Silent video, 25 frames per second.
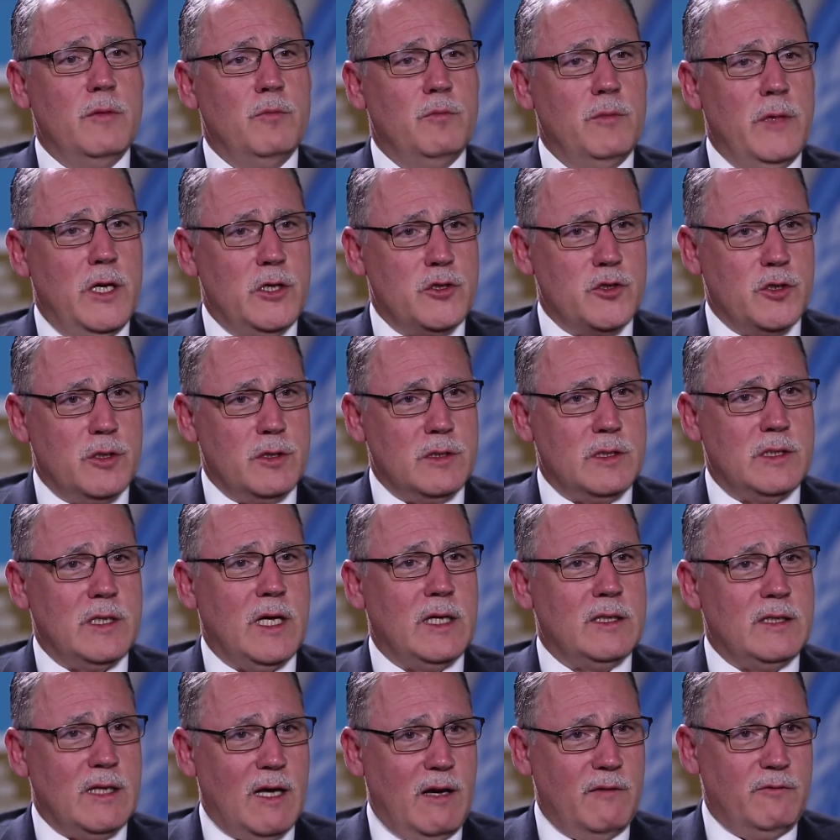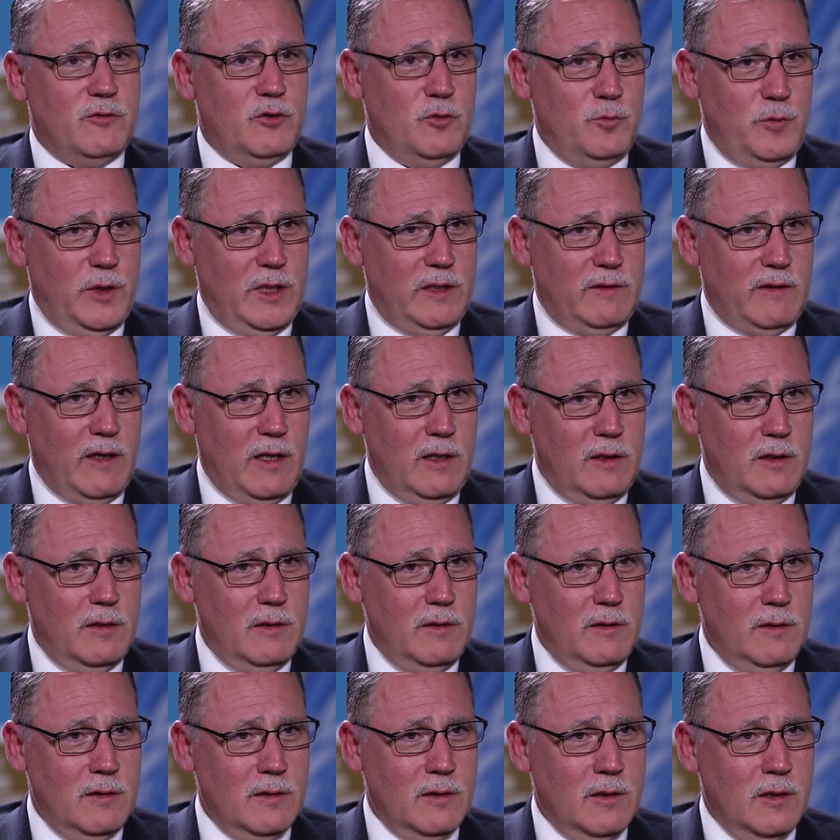measures that have to be taken,
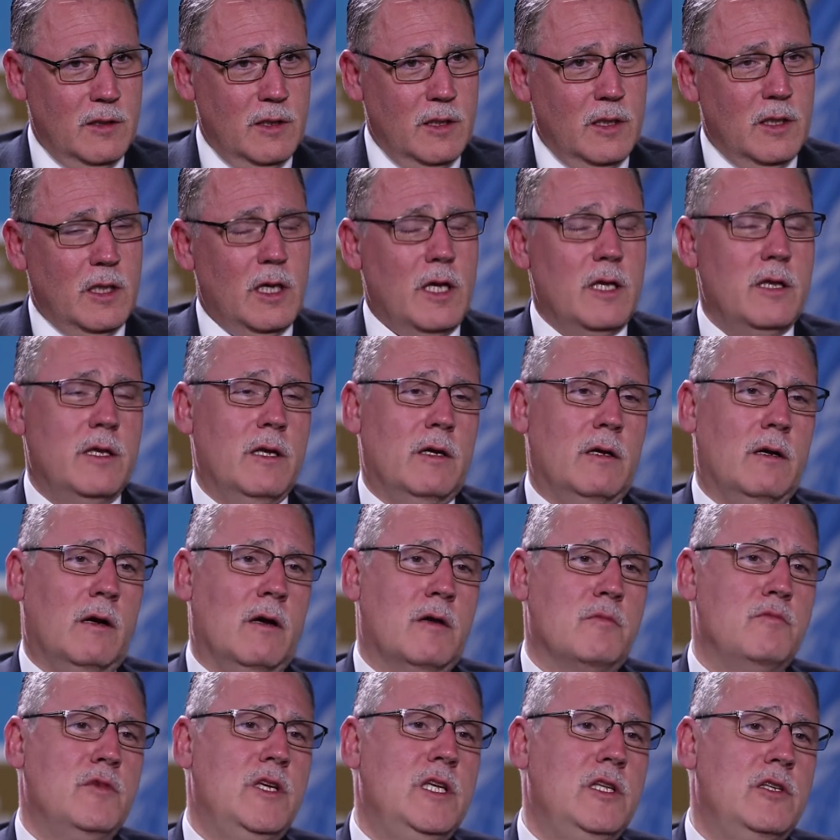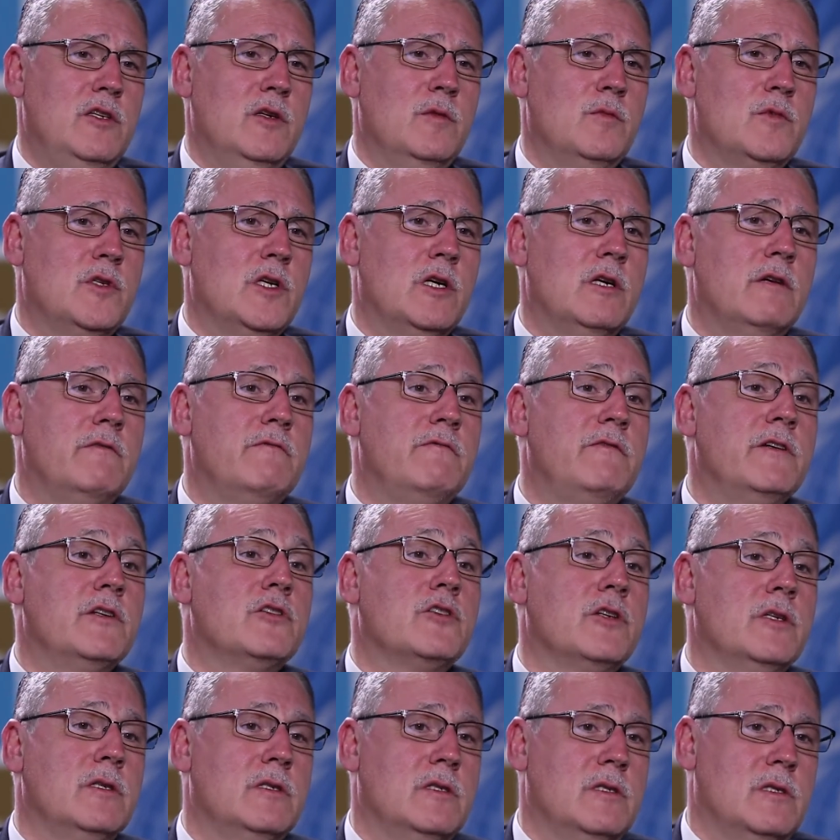and there are medium-term
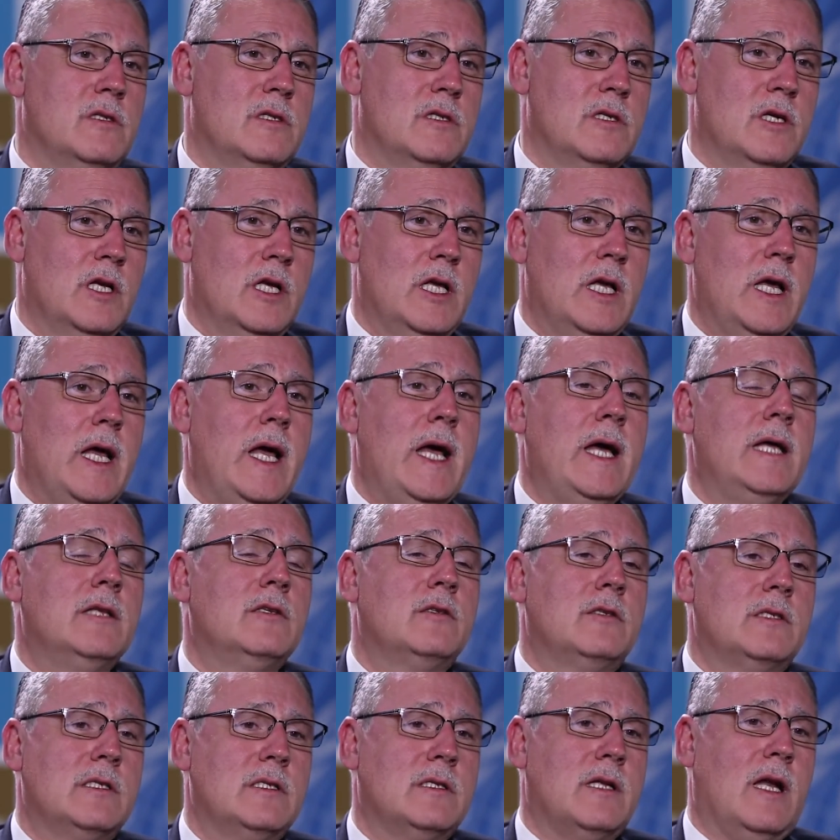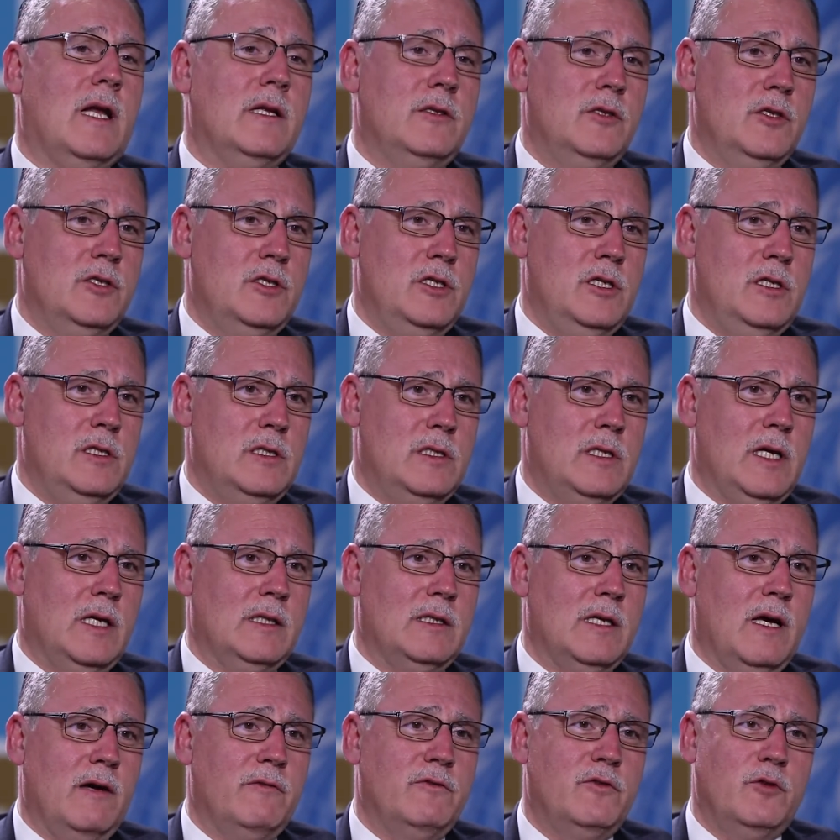visions and strategies that
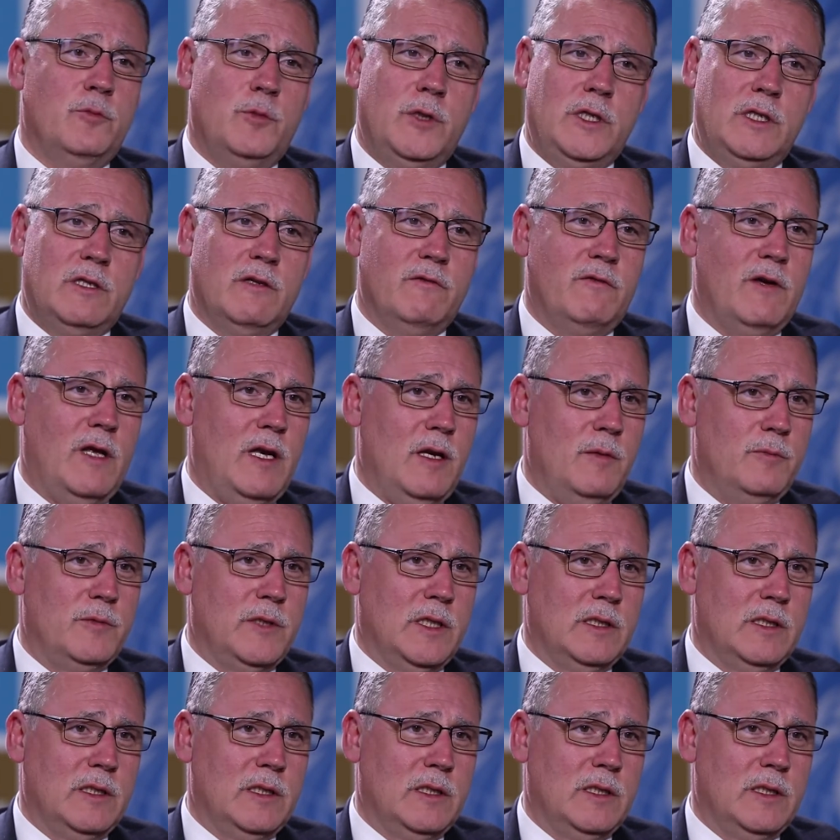have to be developed